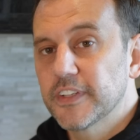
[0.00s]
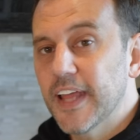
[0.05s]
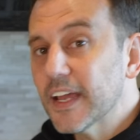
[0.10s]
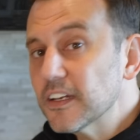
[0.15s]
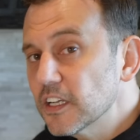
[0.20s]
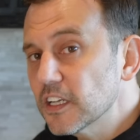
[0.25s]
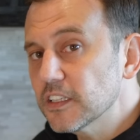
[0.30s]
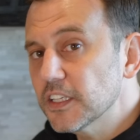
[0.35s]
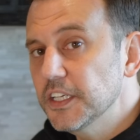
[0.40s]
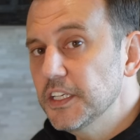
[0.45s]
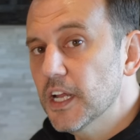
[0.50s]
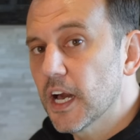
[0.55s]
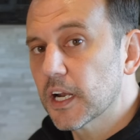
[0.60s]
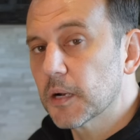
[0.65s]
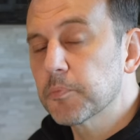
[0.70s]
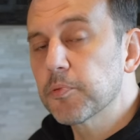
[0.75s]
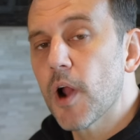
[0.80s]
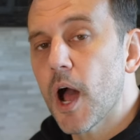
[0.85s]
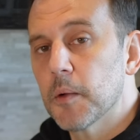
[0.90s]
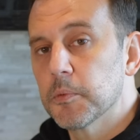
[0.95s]
technically not a
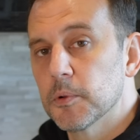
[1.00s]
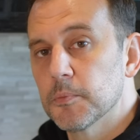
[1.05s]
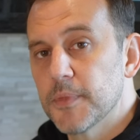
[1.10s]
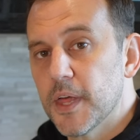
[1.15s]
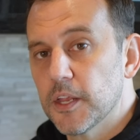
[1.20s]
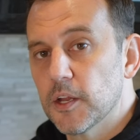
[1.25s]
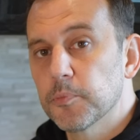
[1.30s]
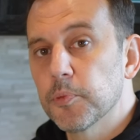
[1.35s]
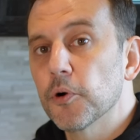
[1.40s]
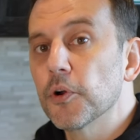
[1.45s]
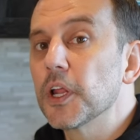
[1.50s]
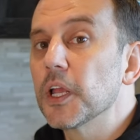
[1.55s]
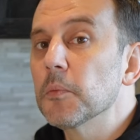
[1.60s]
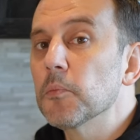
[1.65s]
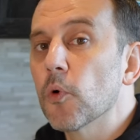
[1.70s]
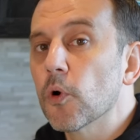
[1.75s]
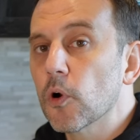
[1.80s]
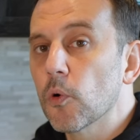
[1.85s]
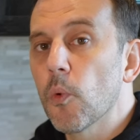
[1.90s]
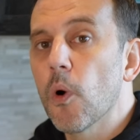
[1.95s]
problem that you're putting
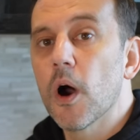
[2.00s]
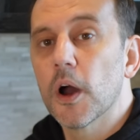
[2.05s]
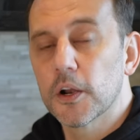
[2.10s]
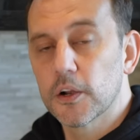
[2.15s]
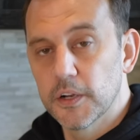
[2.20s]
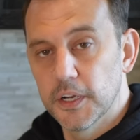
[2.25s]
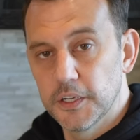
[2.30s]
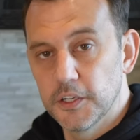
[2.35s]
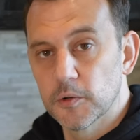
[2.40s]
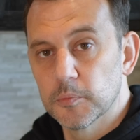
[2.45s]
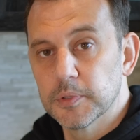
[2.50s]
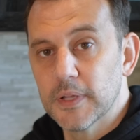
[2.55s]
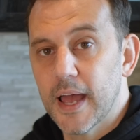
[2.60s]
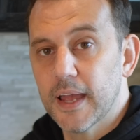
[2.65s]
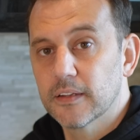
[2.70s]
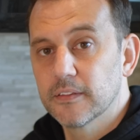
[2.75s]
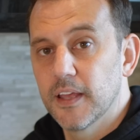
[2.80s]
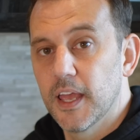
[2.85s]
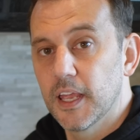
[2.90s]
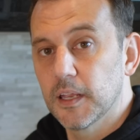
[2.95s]
more water in your
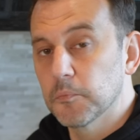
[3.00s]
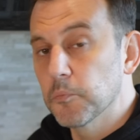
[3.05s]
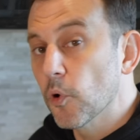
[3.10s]
black tank.